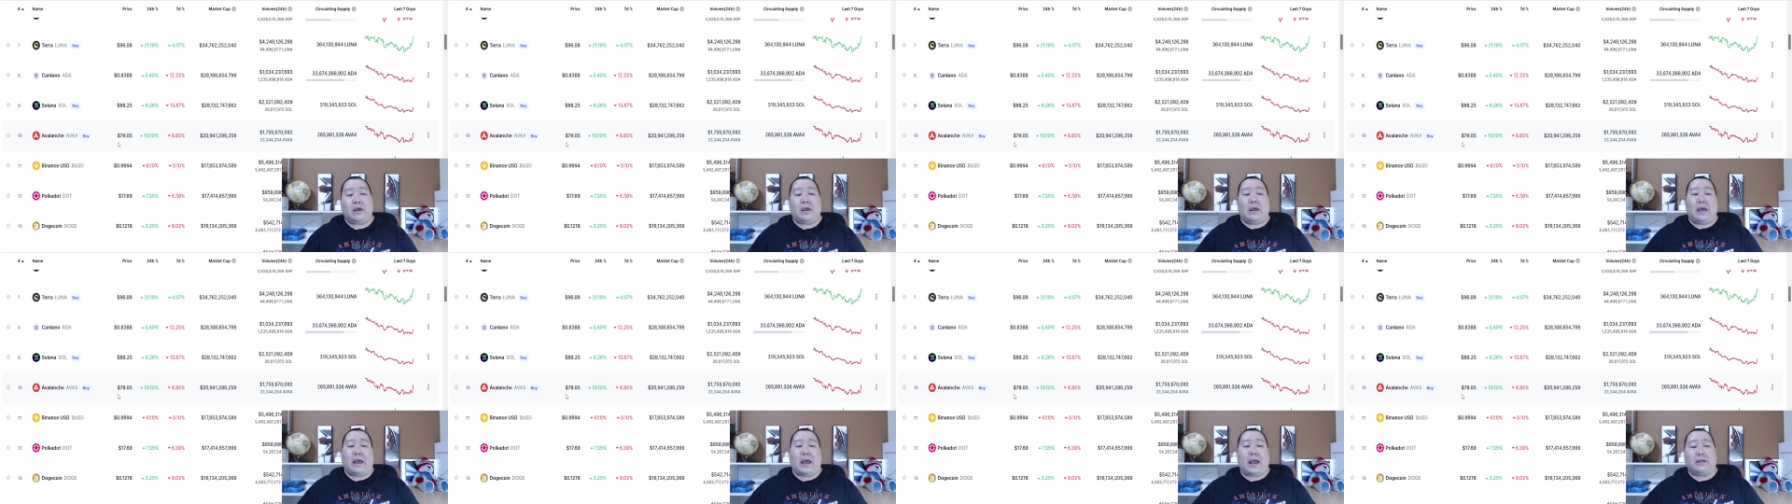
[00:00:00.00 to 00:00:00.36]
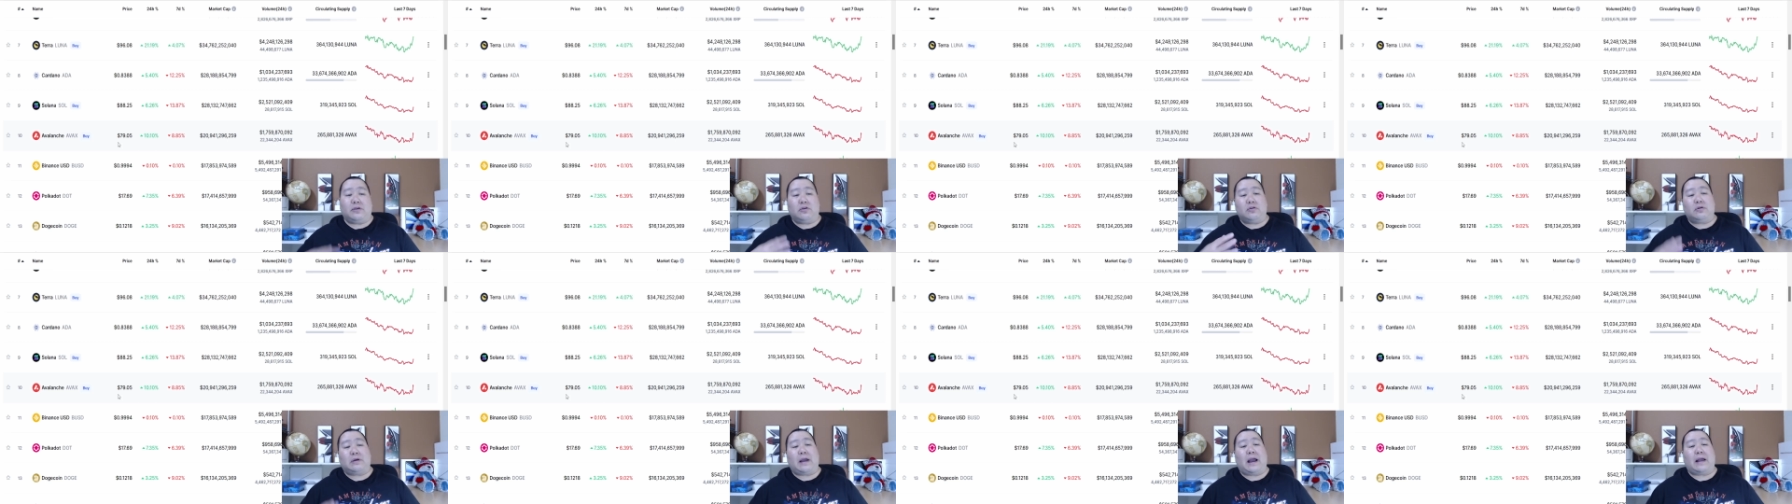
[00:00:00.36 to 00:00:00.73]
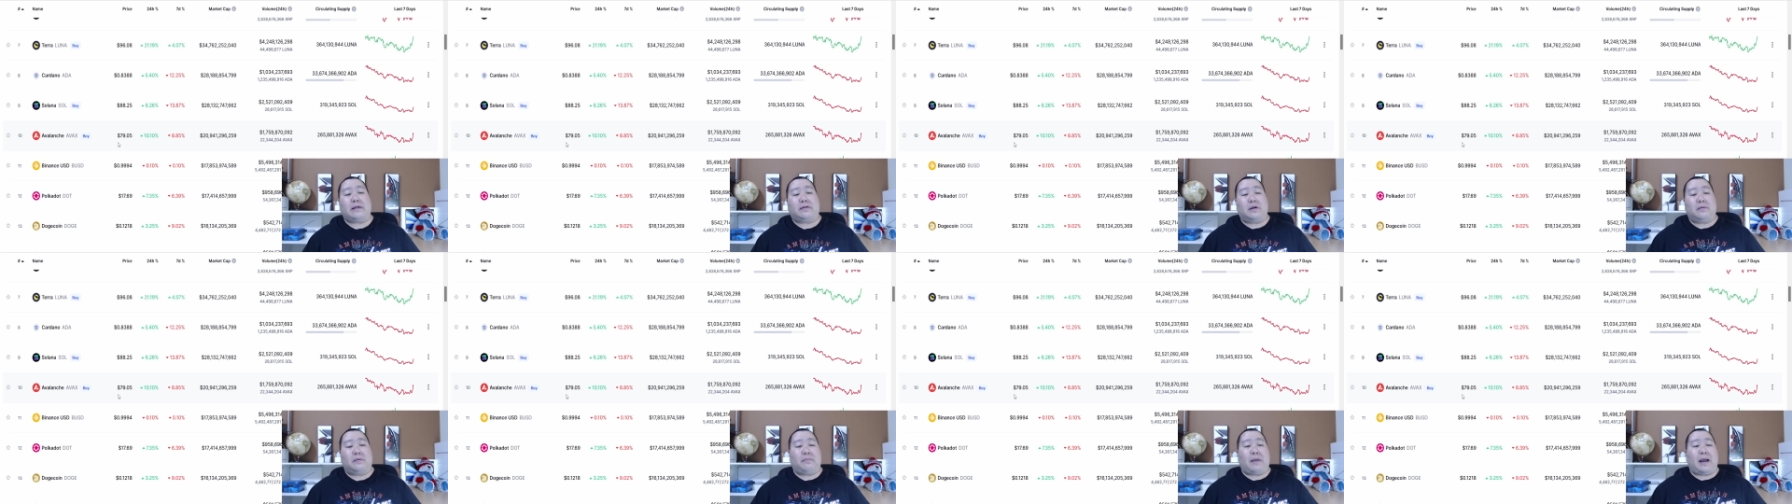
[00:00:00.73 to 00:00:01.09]
and you
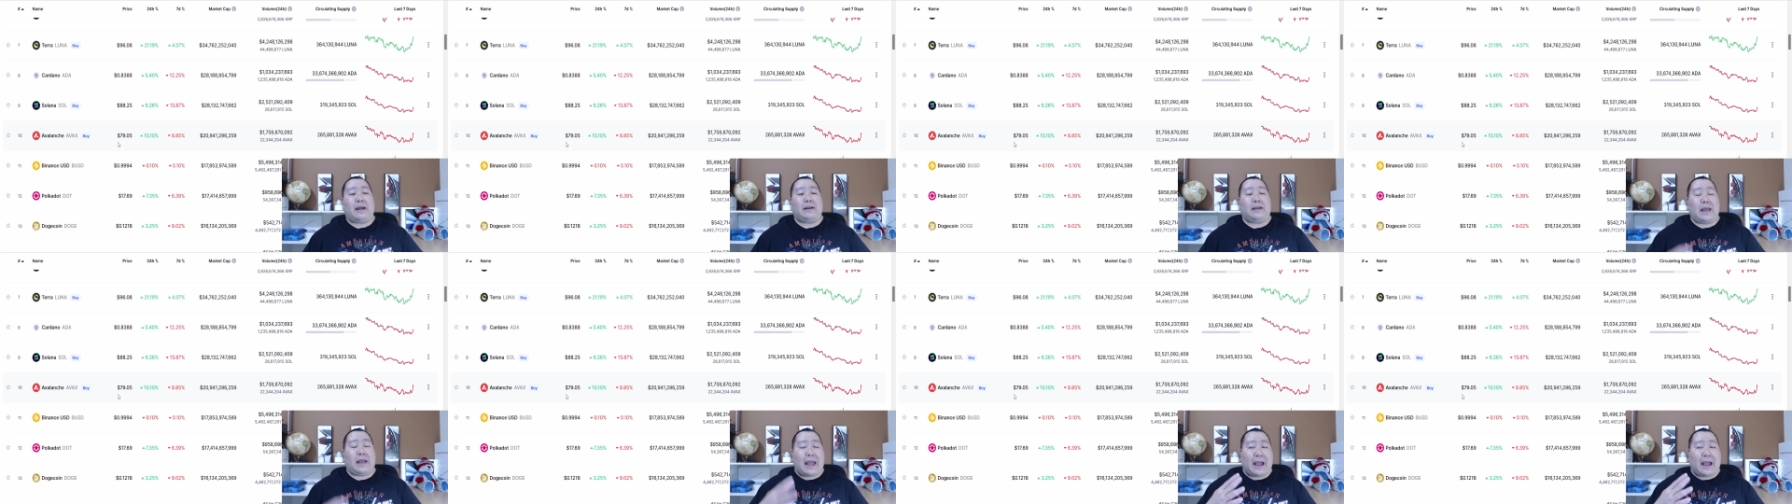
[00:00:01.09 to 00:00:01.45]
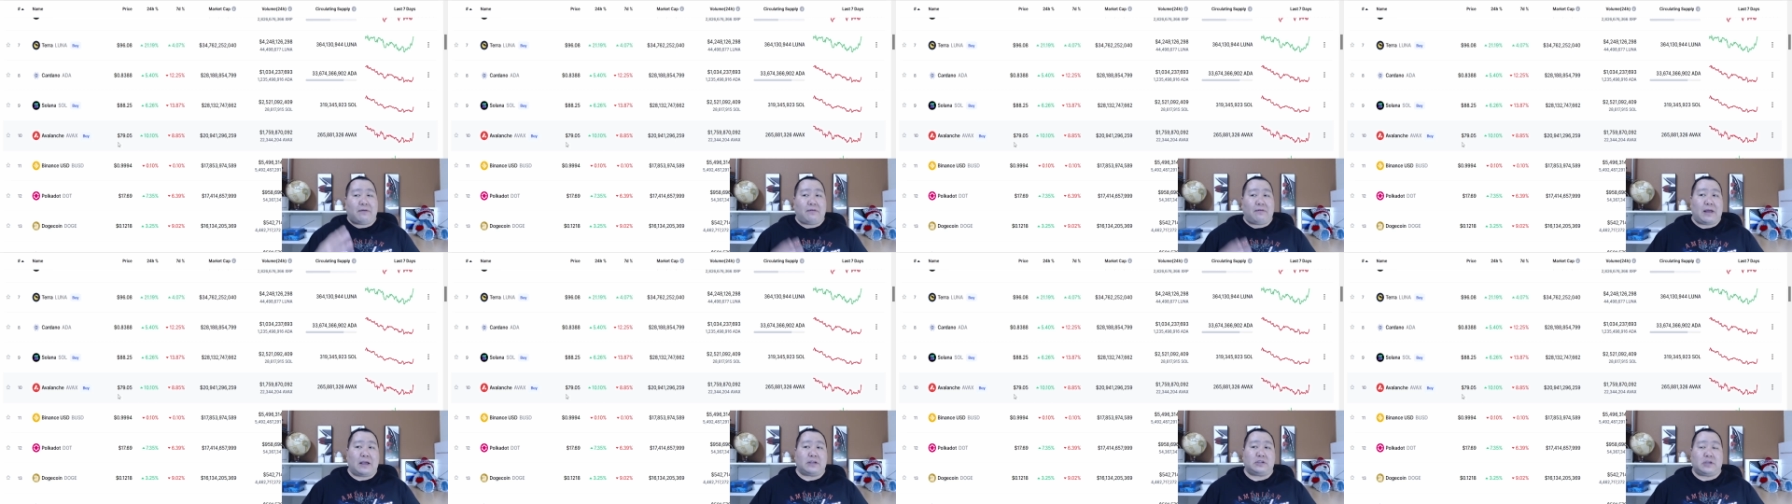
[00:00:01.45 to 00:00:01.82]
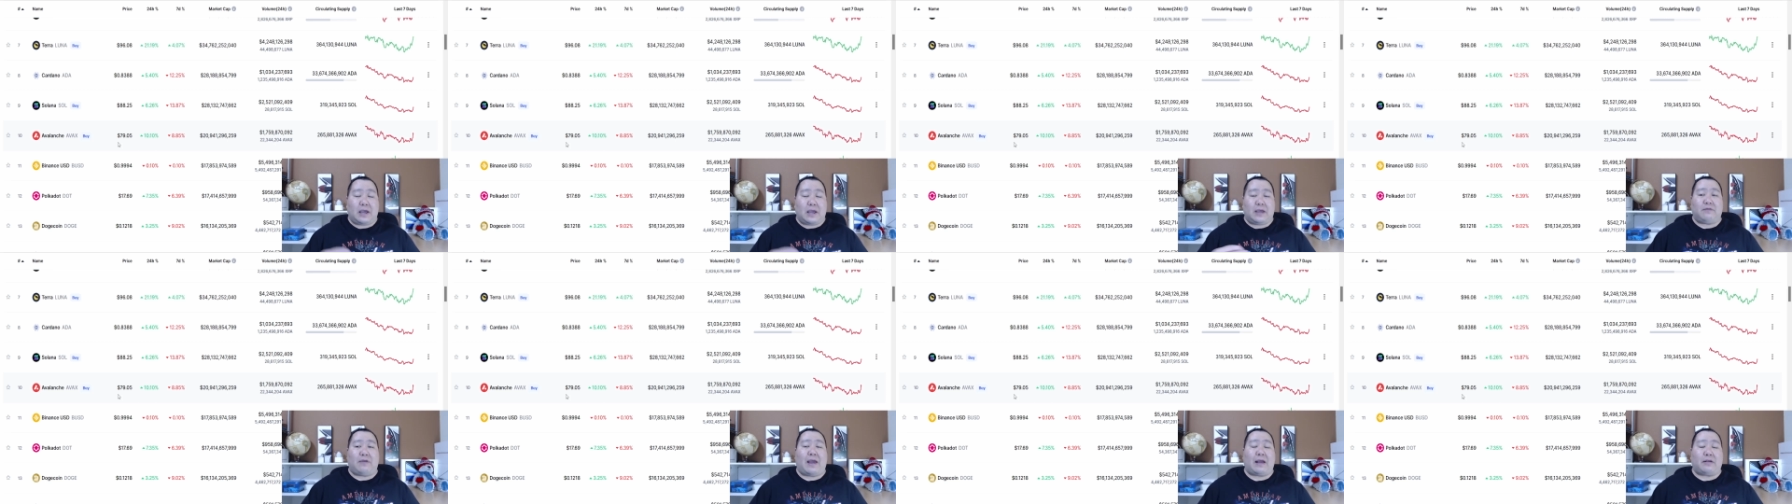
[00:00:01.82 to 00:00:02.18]
guys can buy the Avalanche
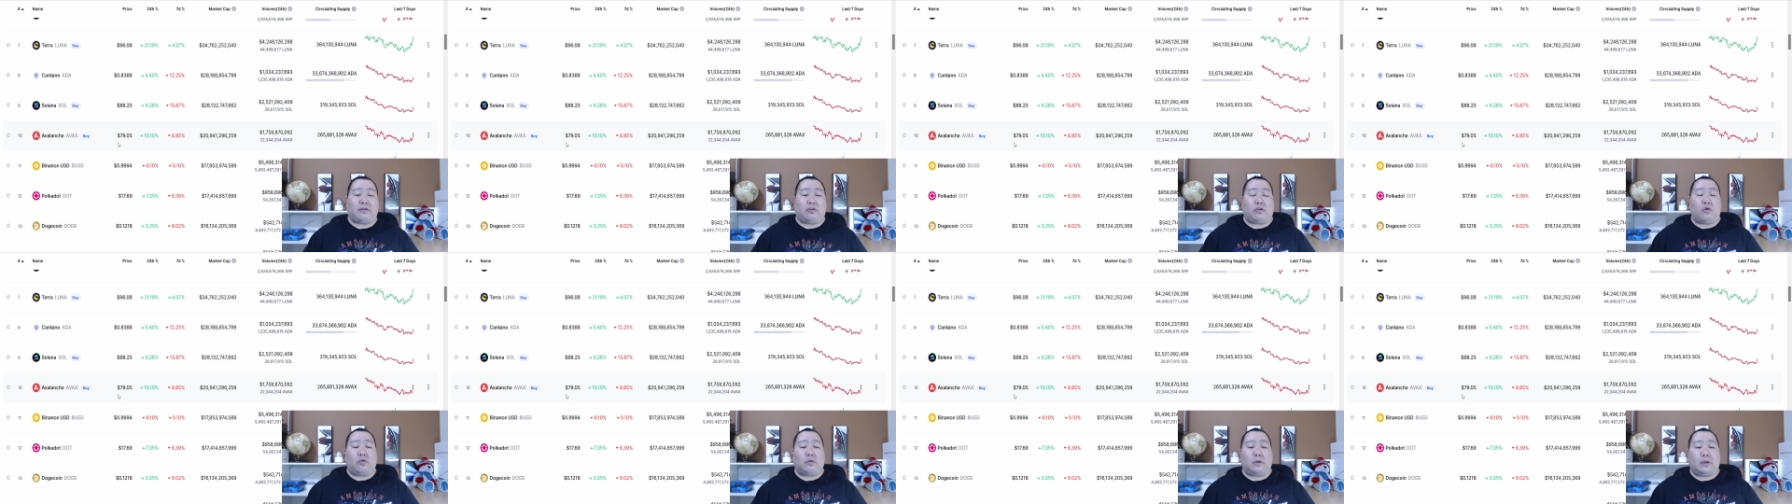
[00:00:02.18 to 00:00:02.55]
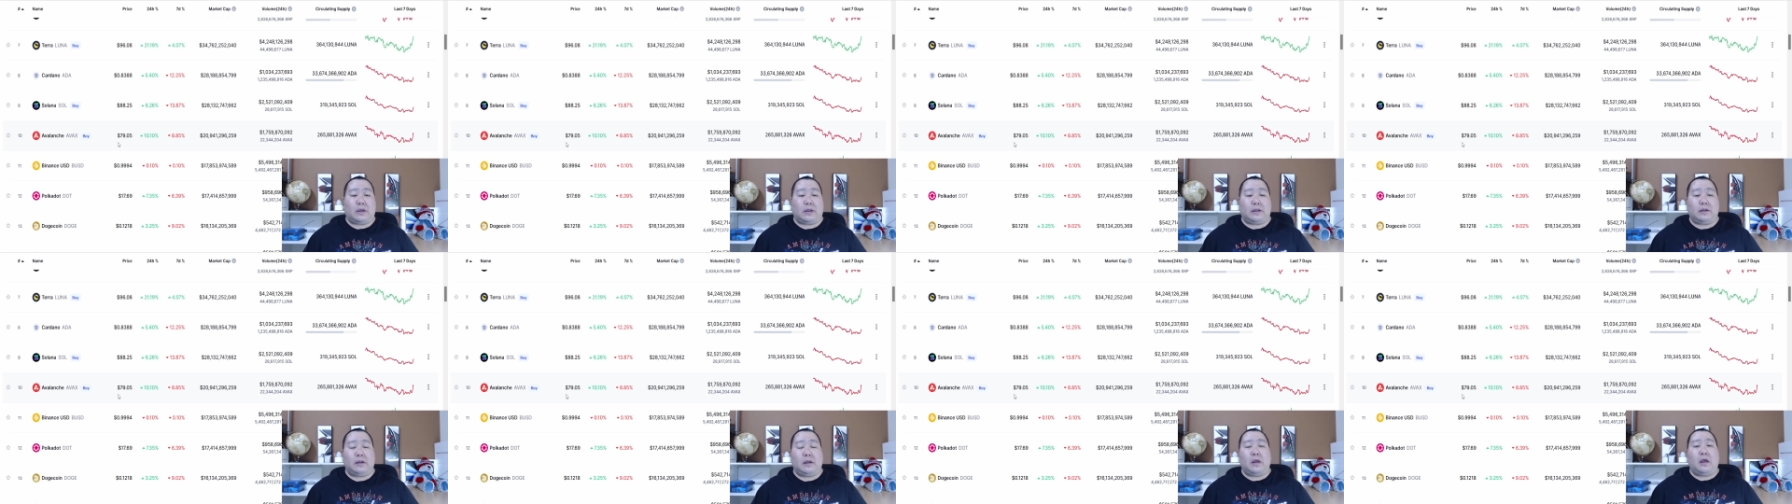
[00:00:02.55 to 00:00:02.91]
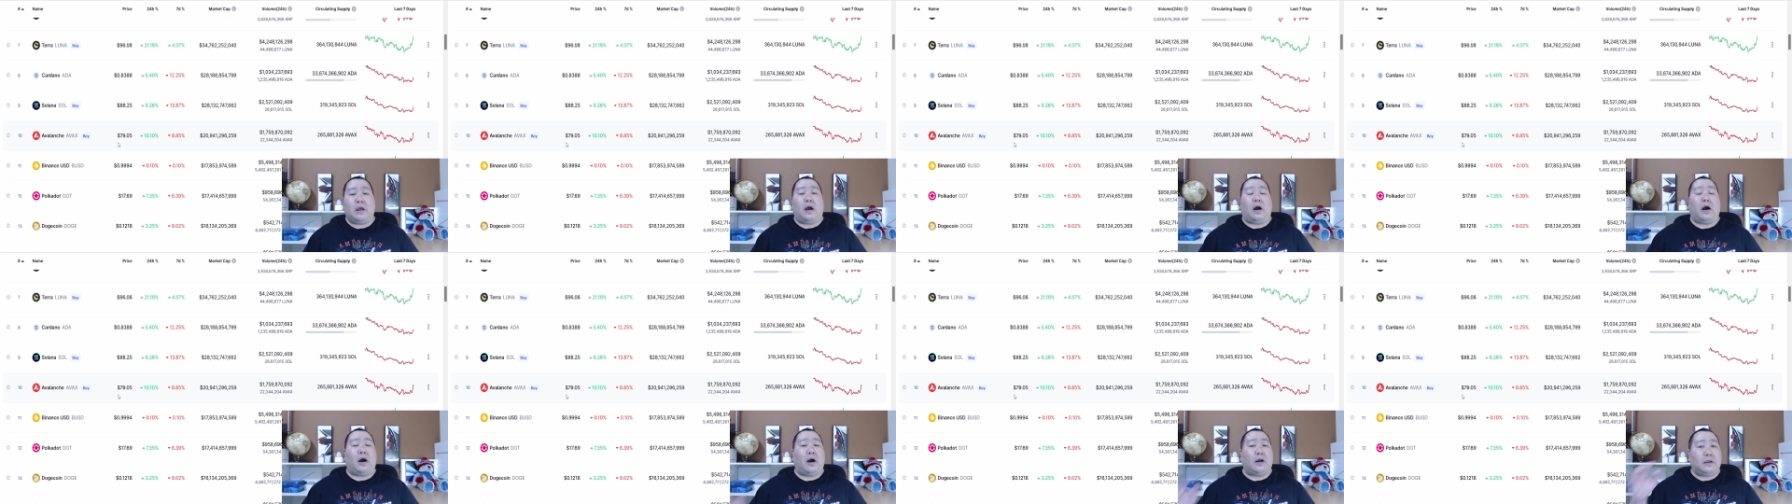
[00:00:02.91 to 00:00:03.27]
AVAX token
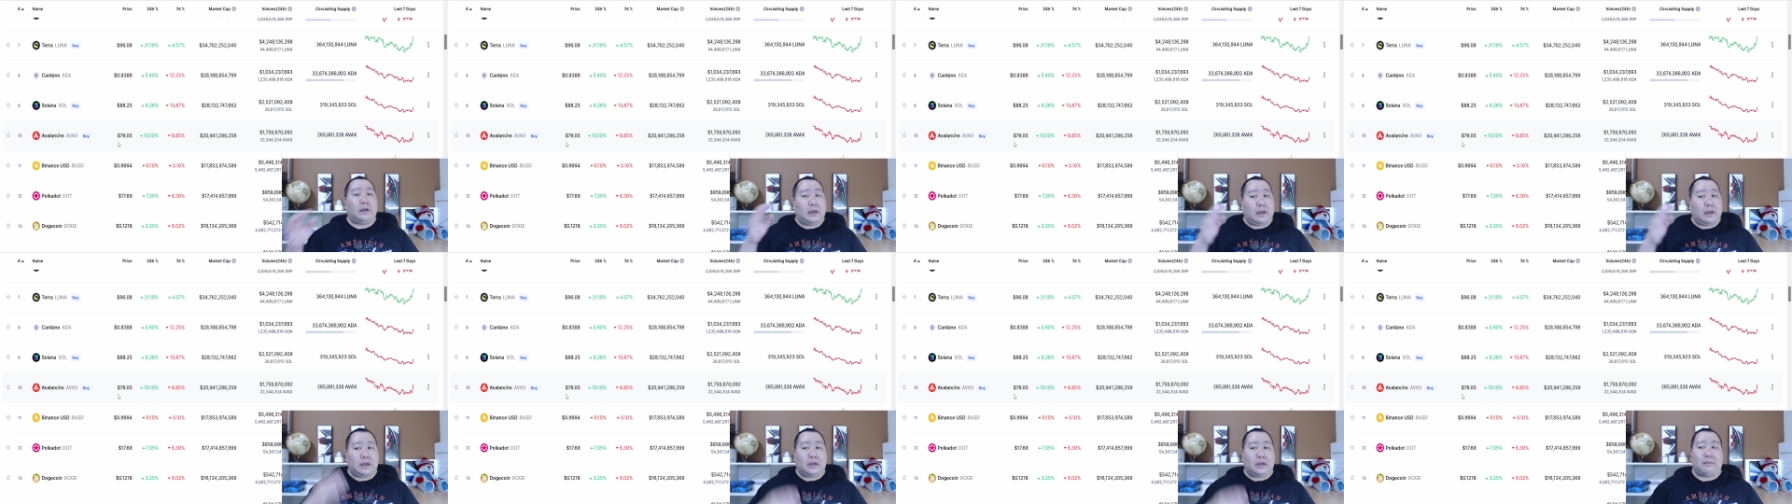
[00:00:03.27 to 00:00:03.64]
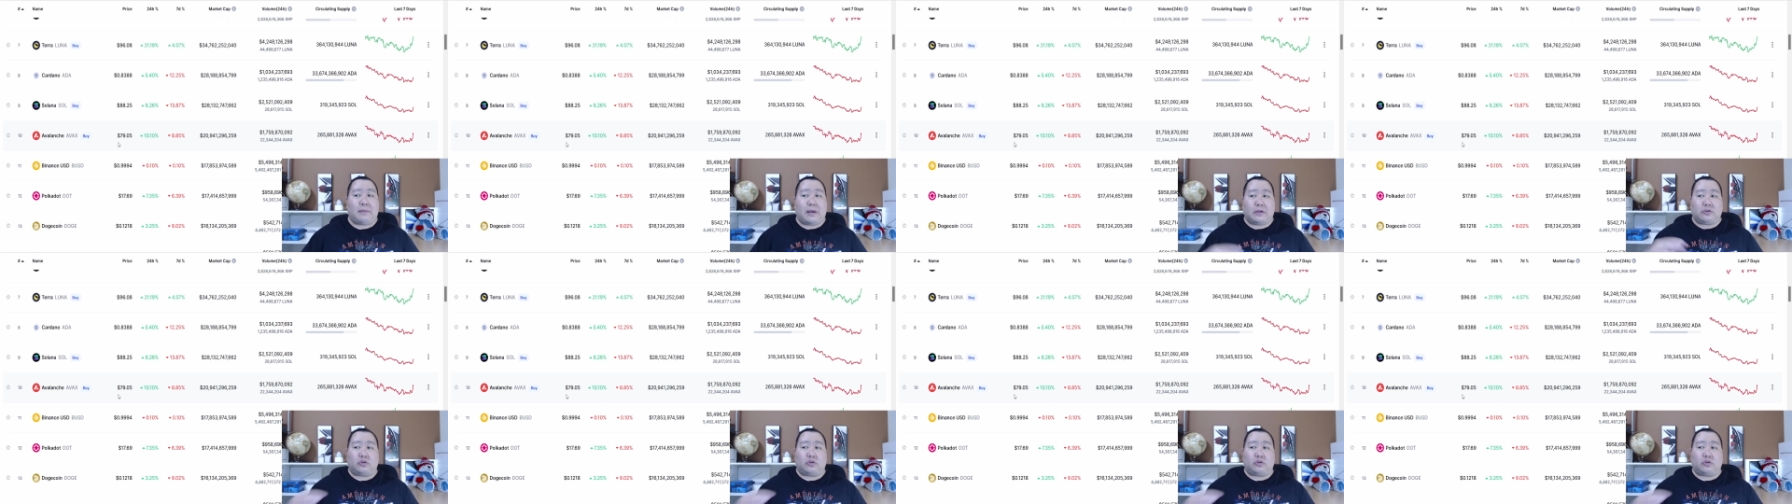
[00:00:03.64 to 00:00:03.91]
on any major